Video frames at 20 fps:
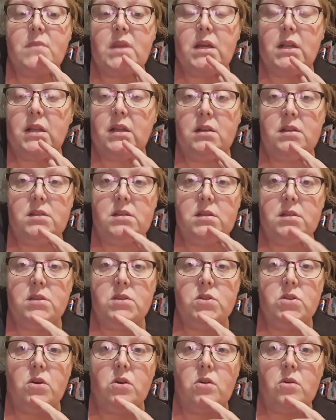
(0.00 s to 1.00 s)
It needs to
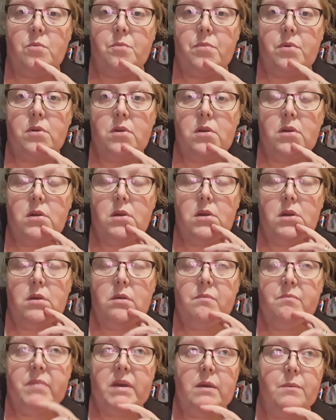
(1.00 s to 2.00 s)
stop.
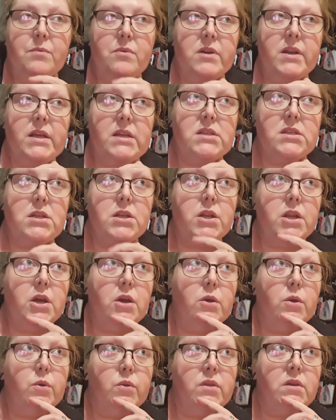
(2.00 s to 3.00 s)
People need to
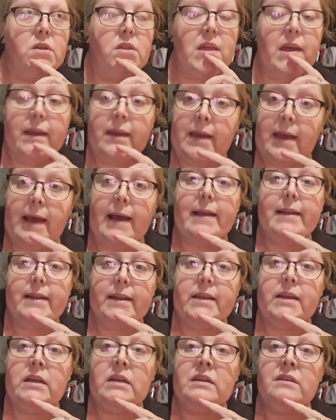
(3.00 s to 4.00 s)
know that they
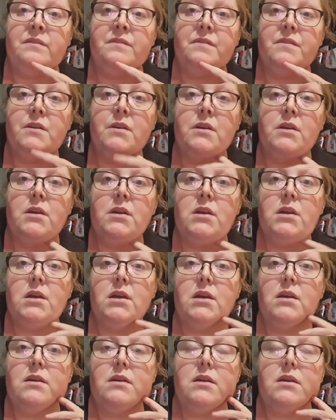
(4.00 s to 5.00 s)
can leave.
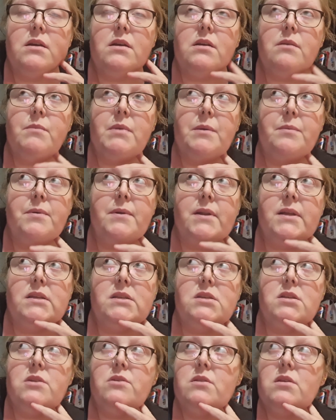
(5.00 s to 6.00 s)
People need
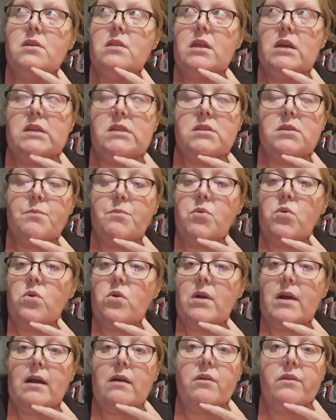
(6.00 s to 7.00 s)
to know that there's
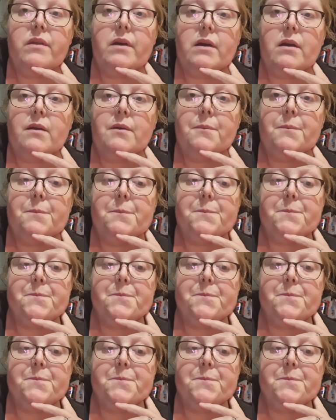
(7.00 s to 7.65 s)
support out there.